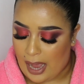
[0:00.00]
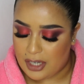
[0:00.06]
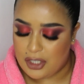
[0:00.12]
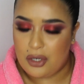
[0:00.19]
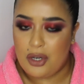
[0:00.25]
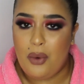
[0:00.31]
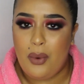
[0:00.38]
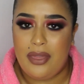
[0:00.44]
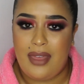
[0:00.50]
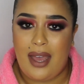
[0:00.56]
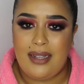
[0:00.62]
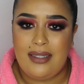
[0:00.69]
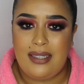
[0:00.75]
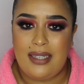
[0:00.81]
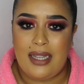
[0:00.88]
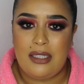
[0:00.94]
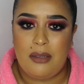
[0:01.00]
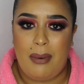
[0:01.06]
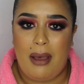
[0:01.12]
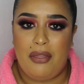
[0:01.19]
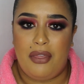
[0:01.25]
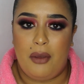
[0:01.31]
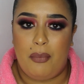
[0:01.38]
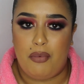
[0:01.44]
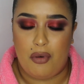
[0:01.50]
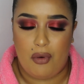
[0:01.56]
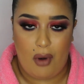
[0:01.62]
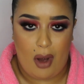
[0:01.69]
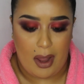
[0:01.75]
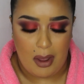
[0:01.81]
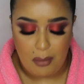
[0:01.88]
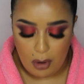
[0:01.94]
I don't know what that says about the
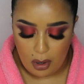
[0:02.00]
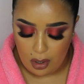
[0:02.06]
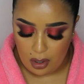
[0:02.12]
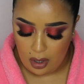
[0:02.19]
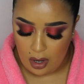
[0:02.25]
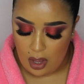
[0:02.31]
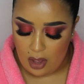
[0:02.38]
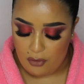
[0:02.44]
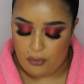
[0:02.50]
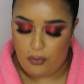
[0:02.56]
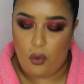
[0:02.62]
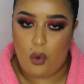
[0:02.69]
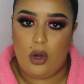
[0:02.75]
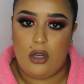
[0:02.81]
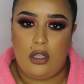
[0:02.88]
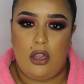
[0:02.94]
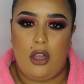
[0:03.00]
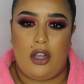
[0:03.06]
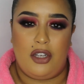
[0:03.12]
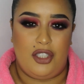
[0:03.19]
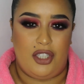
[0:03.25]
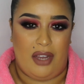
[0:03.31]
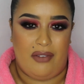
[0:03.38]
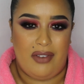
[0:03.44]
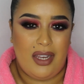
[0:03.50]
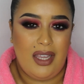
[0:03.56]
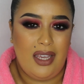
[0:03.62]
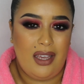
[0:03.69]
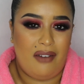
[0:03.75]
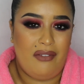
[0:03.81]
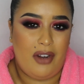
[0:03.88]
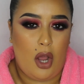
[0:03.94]
primer for the
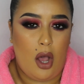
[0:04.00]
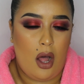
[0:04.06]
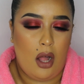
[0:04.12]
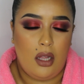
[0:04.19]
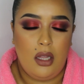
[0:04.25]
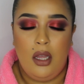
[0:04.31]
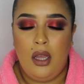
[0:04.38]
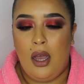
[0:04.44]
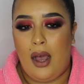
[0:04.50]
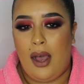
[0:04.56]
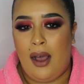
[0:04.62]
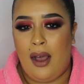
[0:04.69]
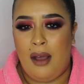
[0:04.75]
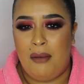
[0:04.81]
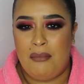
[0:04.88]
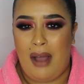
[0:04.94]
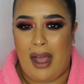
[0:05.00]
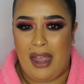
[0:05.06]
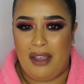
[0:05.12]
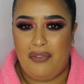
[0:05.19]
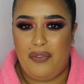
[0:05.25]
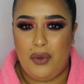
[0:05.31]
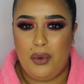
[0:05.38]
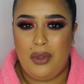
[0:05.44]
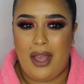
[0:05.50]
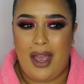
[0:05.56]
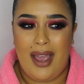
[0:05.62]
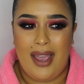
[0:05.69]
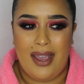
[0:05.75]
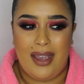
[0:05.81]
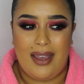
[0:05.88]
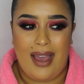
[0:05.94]
longevity of it all. I feel
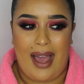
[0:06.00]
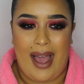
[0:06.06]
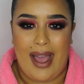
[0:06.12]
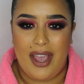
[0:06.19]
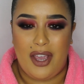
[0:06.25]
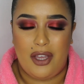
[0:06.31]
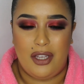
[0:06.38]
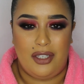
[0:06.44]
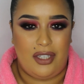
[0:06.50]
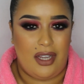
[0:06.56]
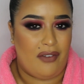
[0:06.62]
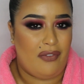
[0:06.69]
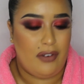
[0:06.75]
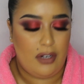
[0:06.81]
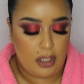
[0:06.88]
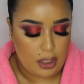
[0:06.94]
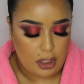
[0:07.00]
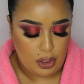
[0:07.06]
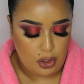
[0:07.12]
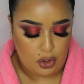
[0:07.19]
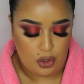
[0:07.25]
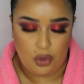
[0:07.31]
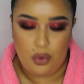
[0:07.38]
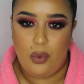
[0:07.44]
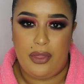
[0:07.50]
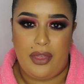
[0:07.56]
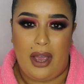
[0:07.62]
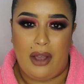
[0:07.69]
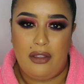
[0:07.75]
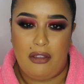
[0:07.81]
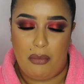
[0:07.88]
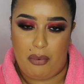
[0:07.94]
like I could definitely do
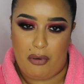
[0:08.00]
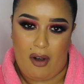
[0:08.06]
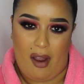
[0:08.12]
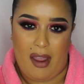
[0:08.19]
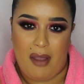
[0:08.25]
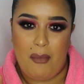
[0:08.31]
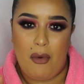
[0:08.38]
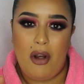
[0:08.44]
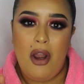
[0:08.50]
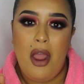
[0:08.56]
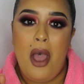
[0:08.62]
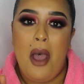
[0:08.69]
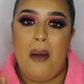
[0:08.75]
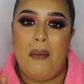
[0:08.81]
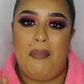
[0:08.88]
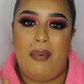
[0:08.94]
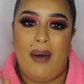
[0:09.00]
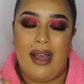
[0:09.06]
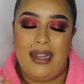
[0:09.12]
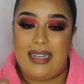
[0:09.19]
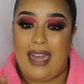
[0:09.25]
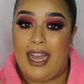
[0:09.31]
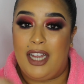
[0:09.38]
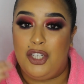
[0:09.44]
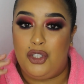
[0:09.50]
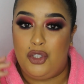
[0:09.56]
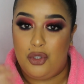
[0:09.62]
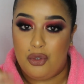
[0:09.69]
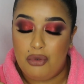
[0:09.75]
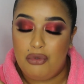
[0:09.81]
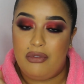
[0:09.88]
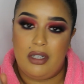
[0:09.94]
without the primer, but I
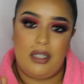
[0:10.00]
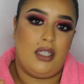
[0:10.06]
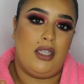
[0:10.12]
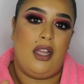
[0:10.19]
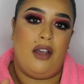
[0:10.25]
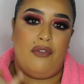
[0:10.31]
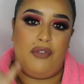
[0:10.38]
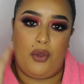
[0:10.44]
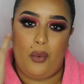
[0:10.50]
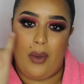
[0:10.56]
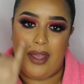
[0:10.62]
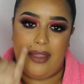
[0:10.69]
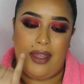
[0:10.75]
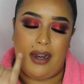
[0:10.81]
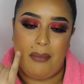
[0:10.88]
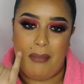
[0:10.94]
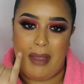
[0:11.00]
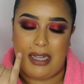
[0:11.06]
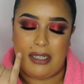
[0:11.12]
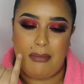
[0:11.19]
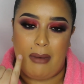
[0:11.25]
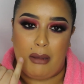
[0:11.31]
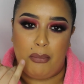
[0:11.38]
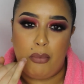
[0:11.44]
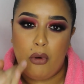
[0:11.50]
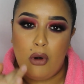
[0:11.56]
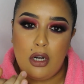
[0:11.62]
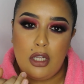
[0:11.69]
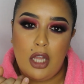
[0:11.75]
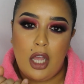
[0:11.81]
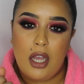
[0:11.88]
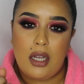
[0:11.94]
do really love the way that it makes my pore
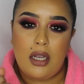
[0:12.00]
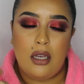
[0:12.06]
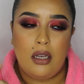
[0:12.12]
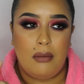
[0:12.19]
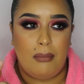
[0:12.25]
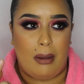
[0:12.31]
look.